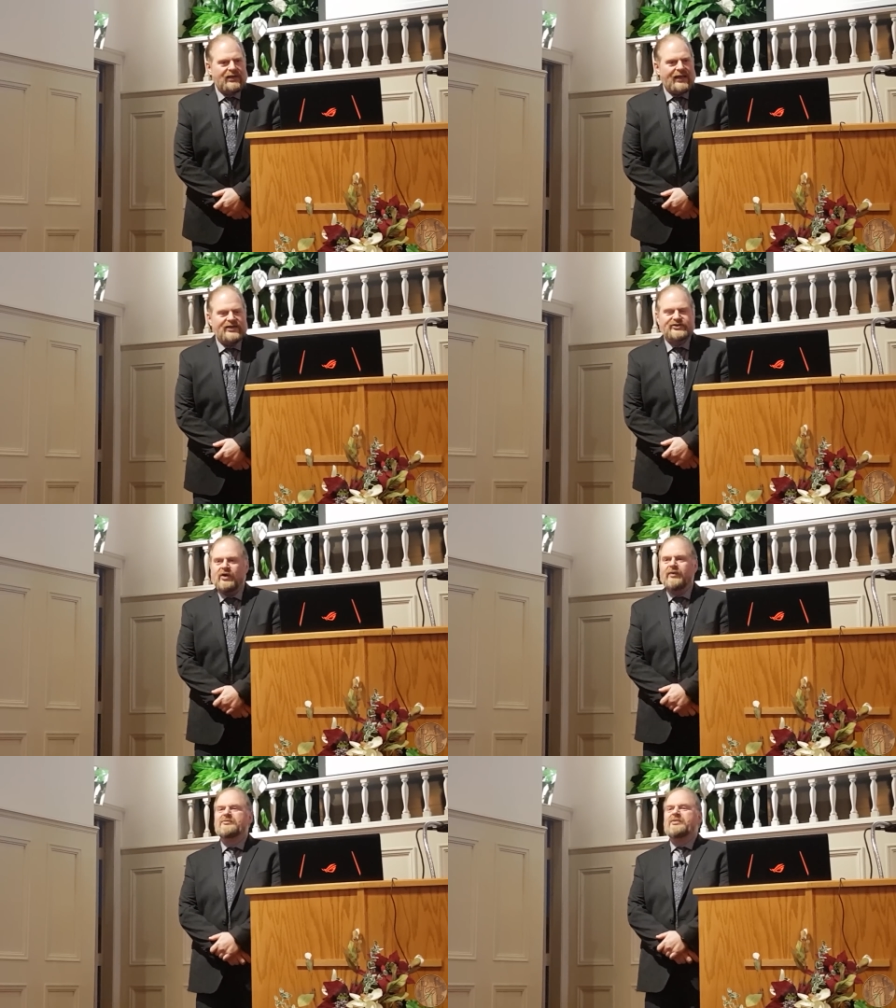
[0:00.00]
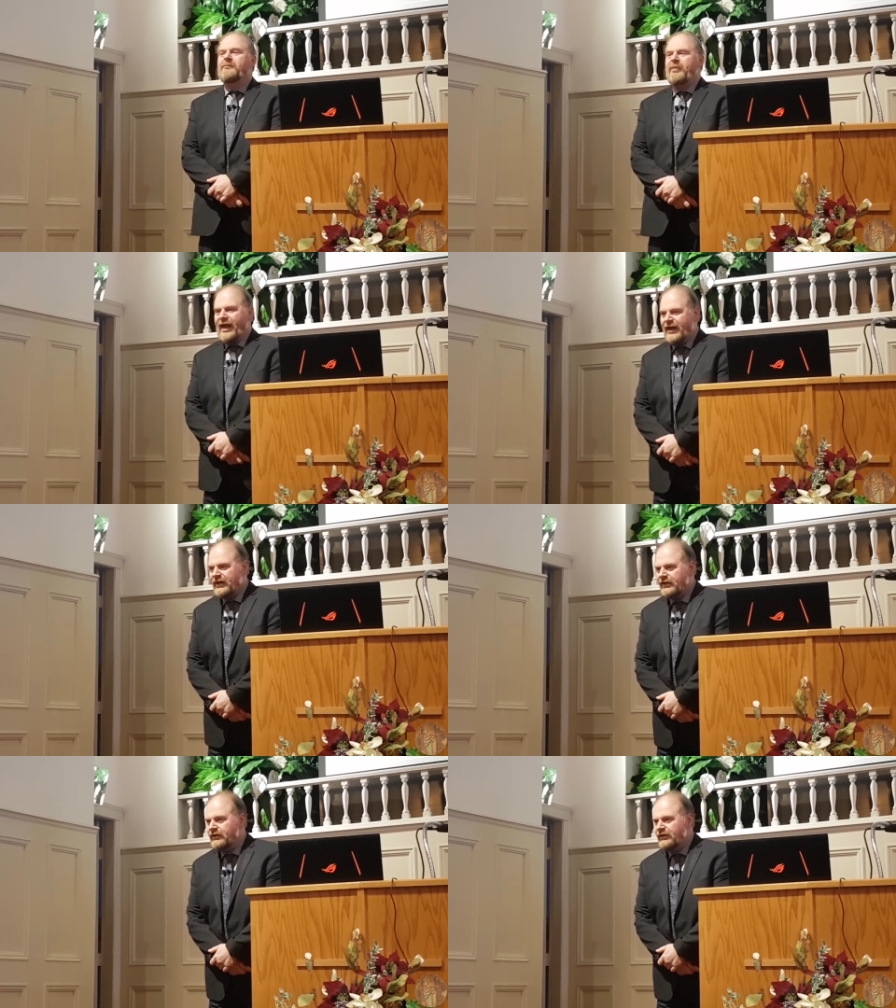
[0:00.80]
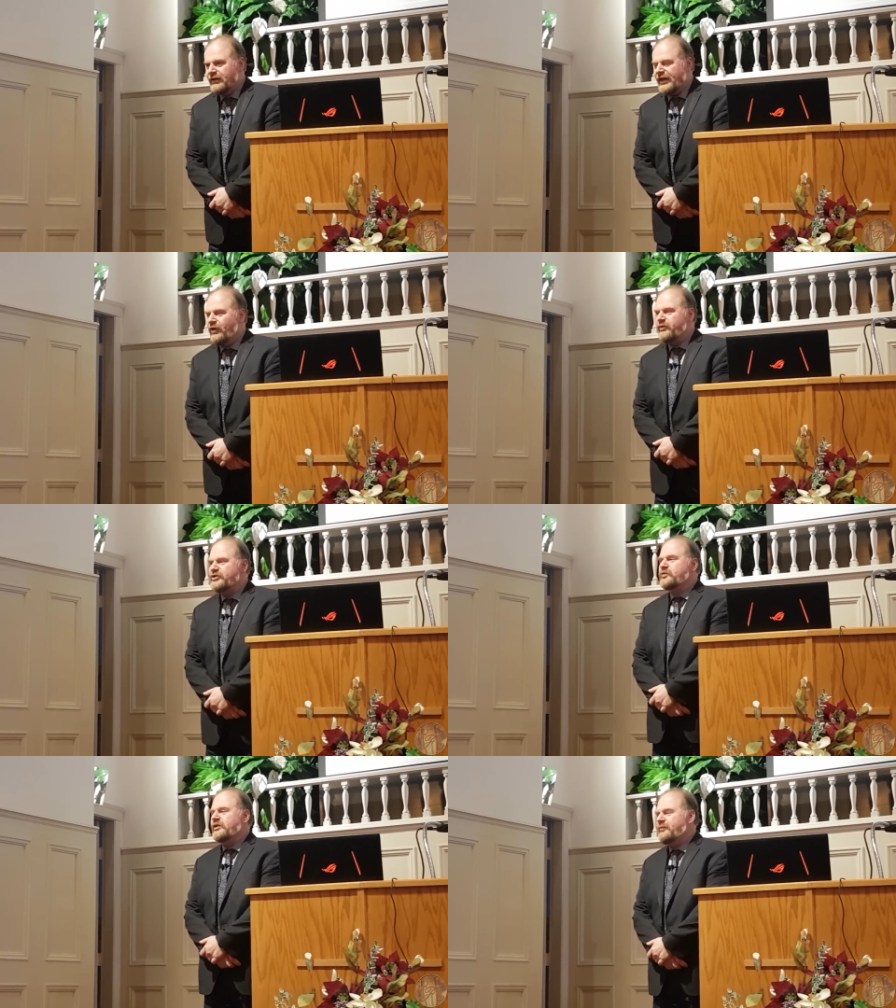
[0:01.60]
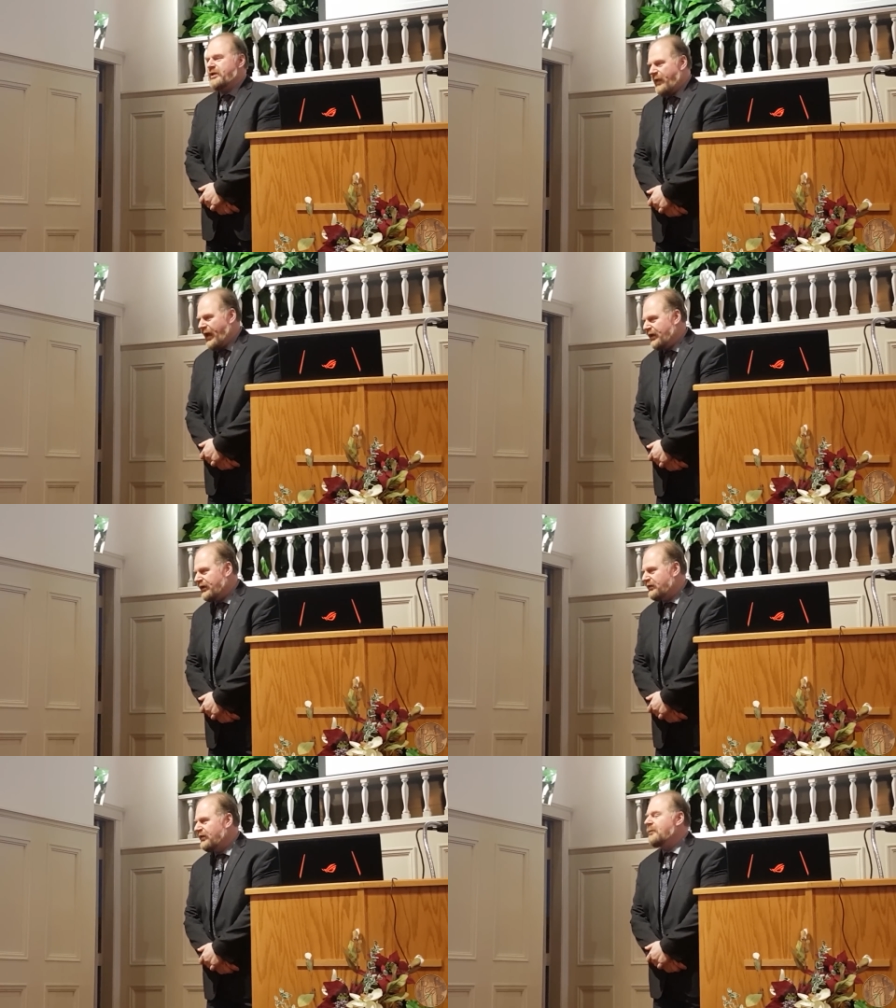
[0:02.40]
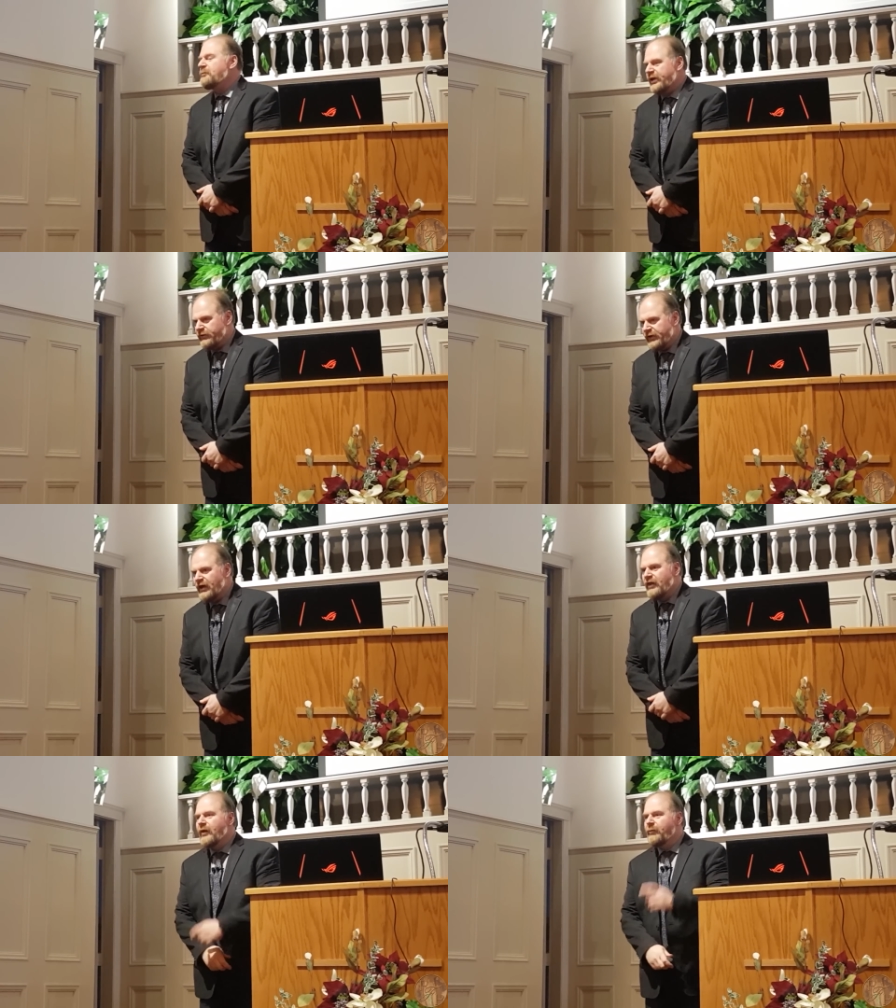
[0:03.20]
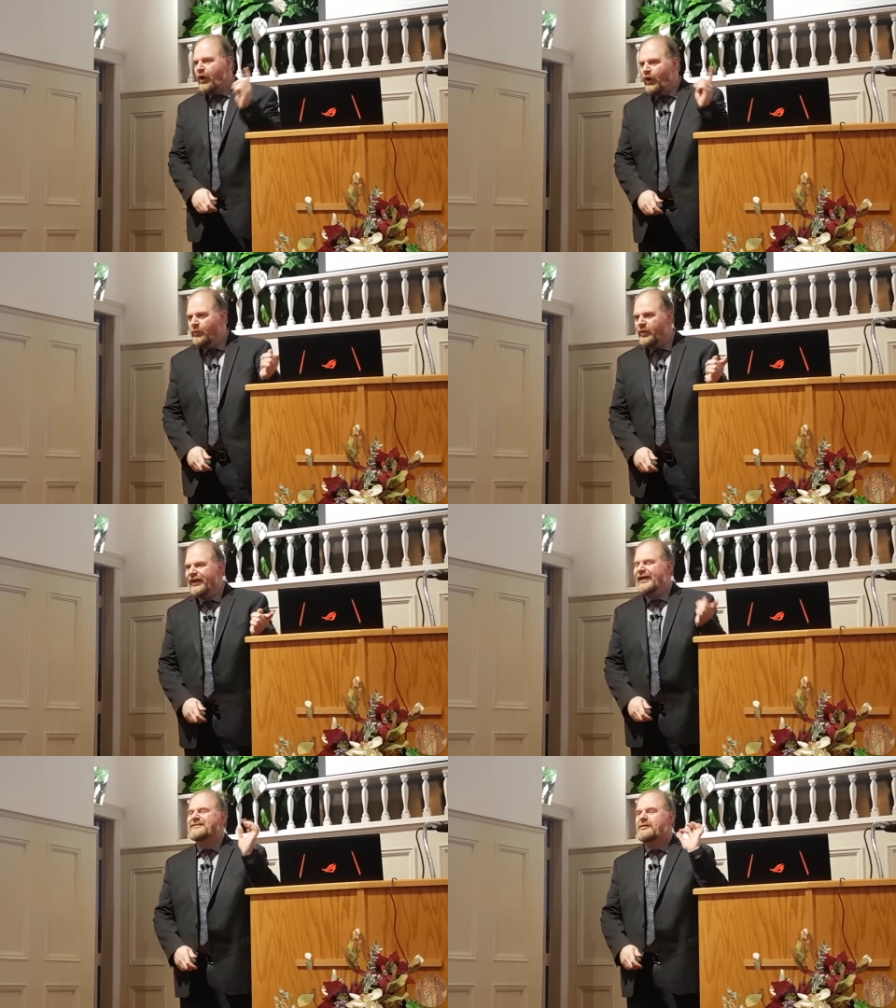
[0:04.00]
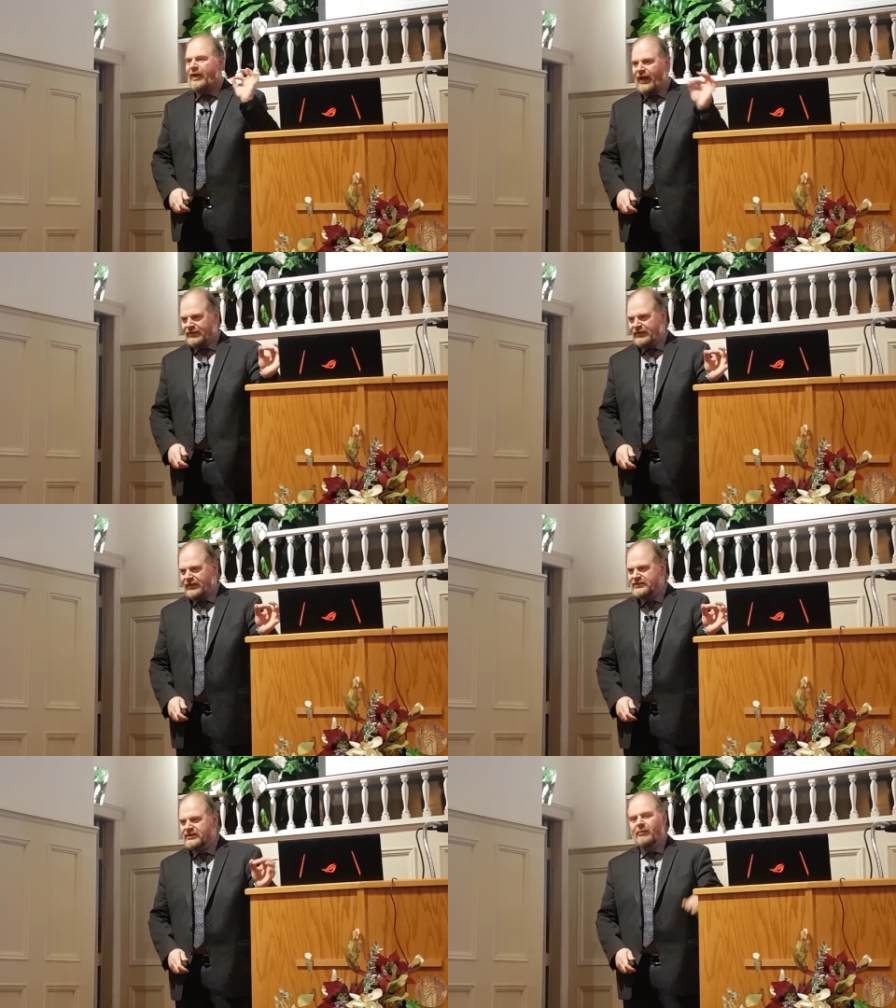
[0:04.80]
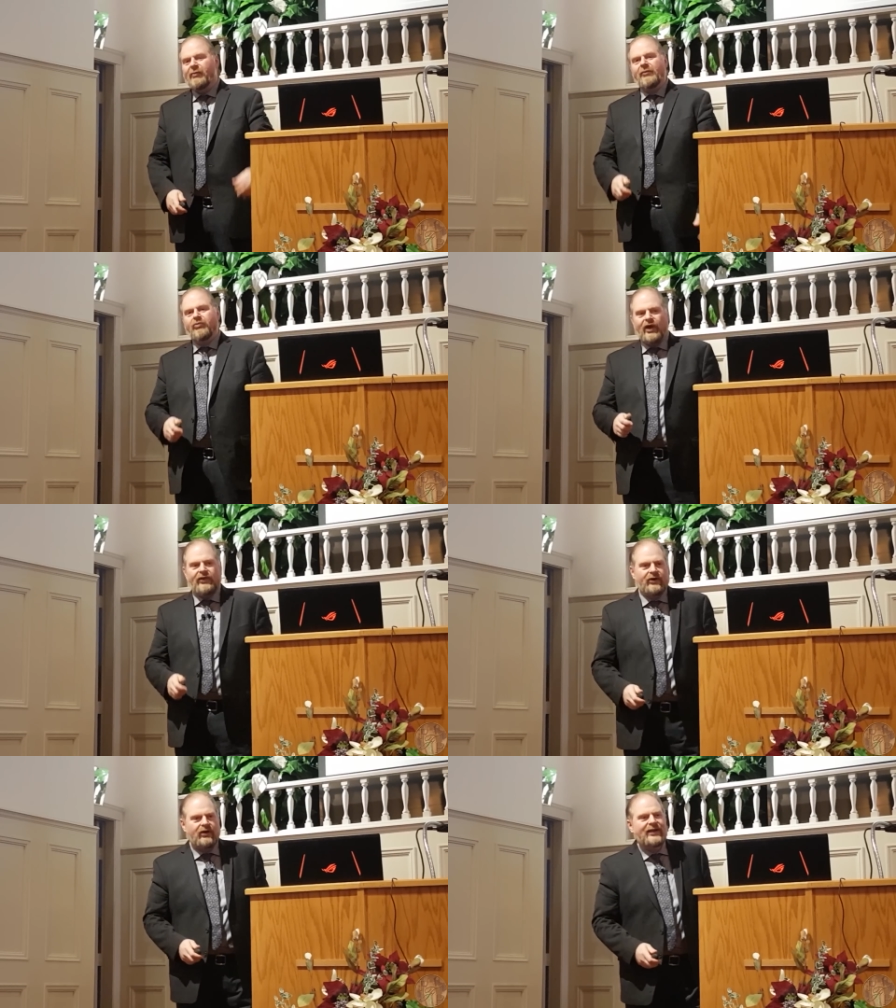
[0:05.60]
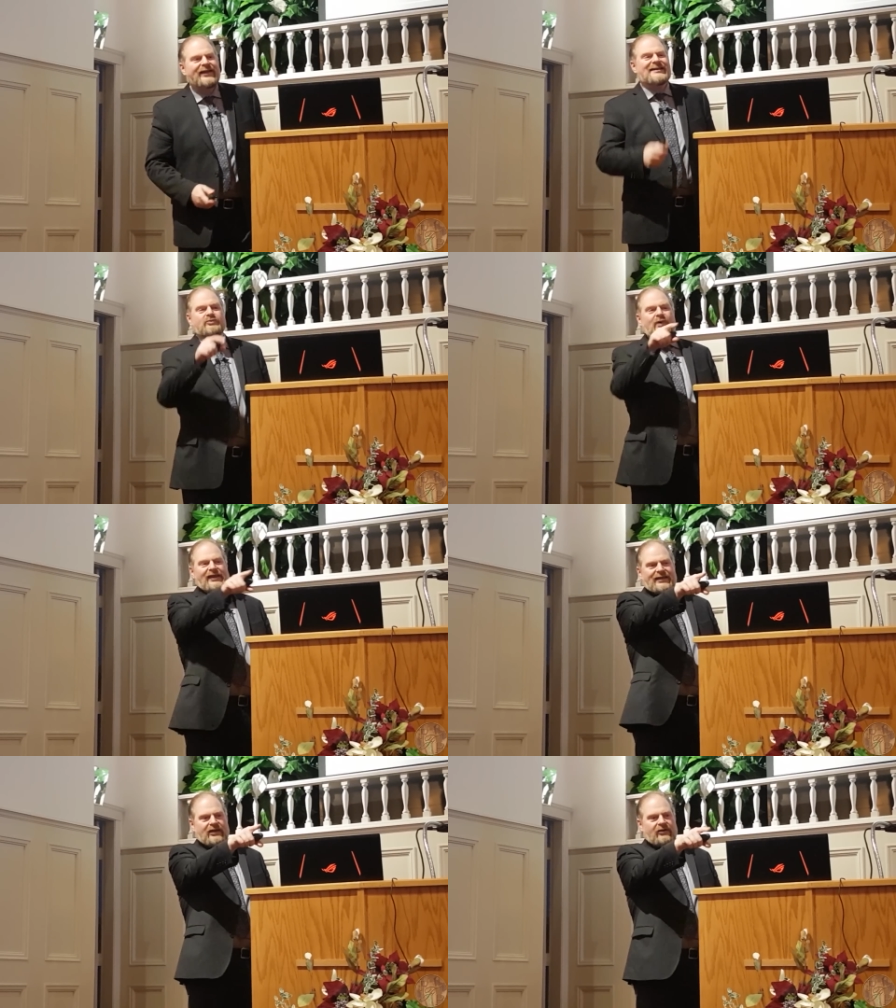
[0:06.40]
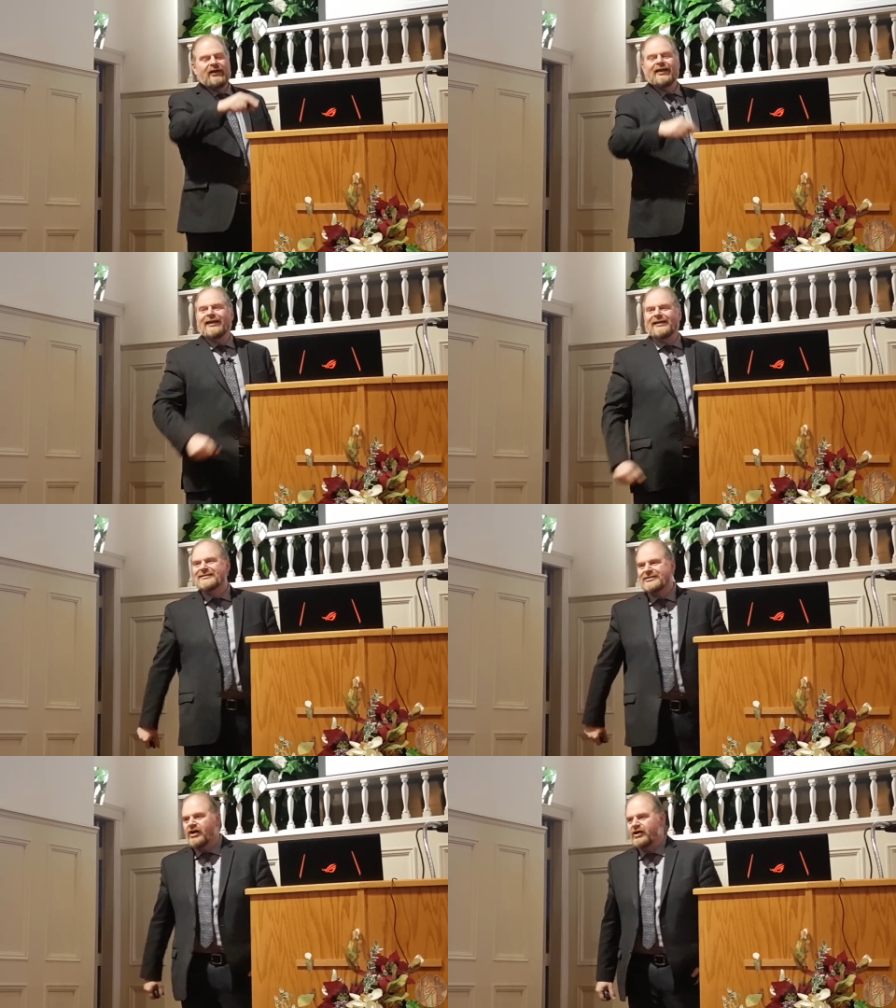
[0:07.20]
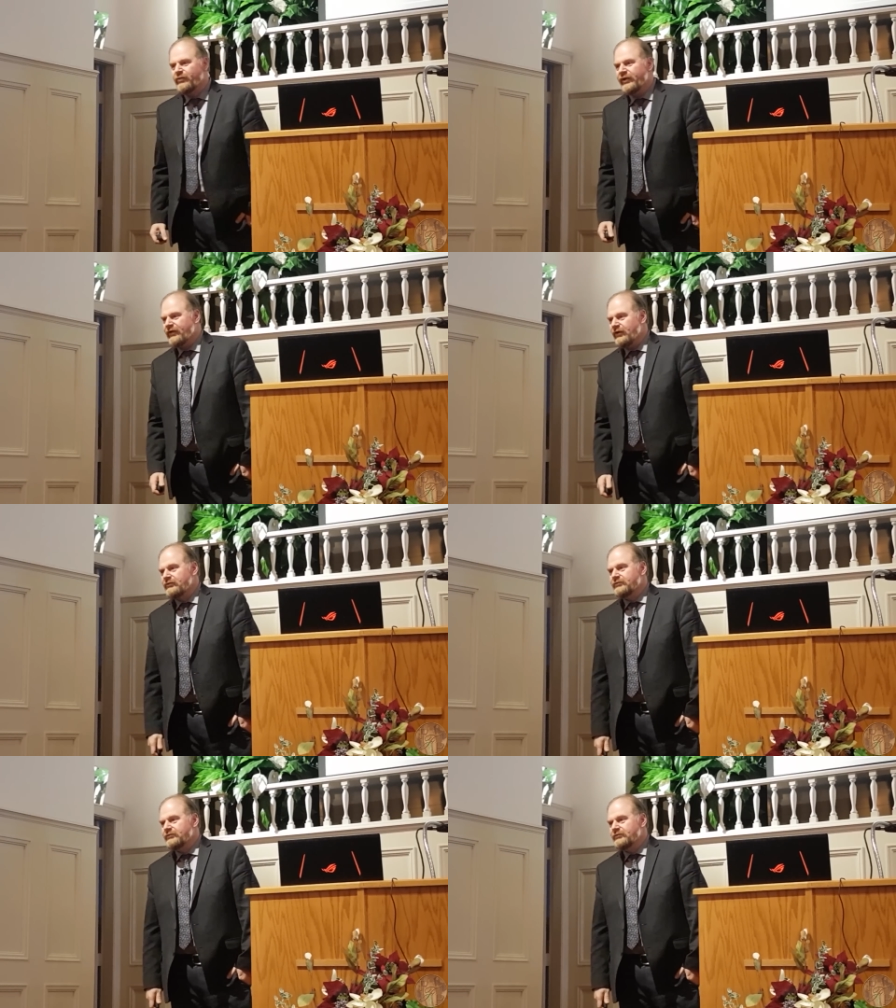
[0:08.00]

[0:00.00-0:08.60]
It has always been pagan. It always will be pagan, period. The Pope is a pantheist. My brother is right here, and he is not a river.